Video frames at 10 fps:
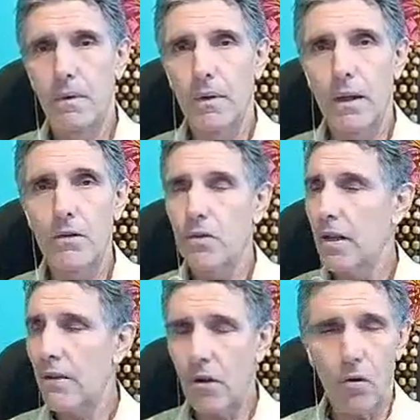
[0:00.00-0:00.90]

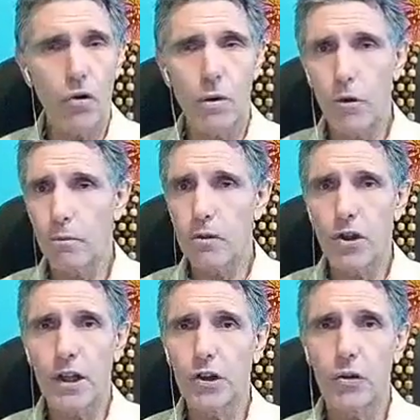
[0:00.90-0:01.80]
There's never going to be
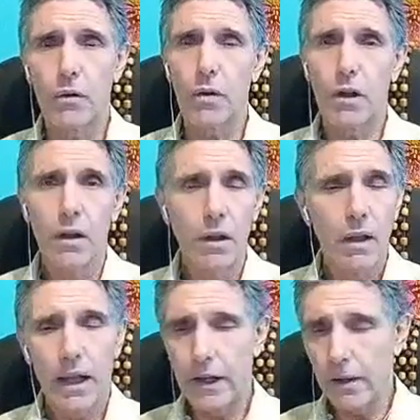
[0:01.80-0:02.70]
obstruction of
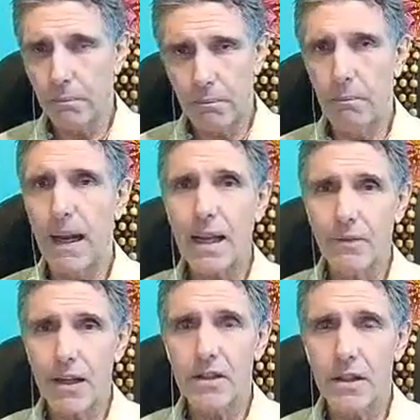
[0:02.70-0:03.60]
any
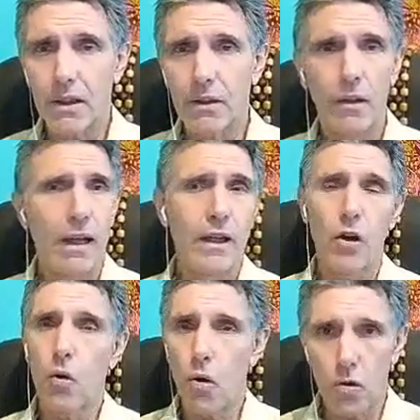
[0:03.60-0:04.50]
blood vessel,
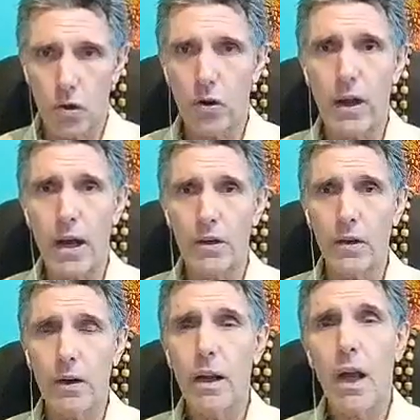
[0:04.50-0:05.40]
any coronary
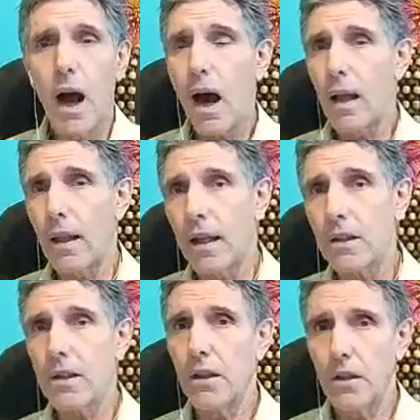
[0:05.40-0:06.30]
artery,
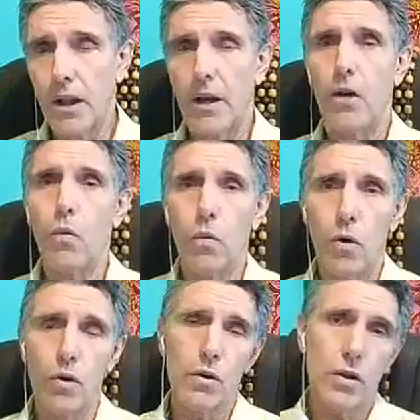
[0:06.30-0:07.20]
unless there
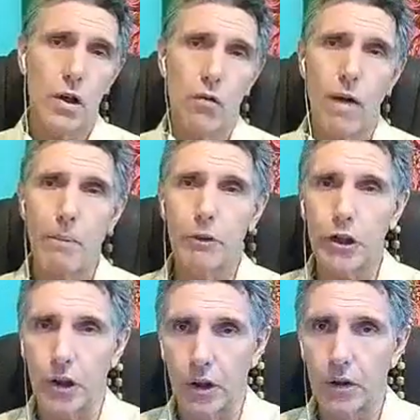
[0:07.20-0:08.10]
was a
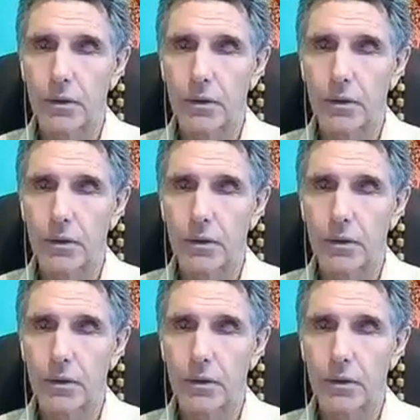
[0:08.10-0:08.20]
rupture.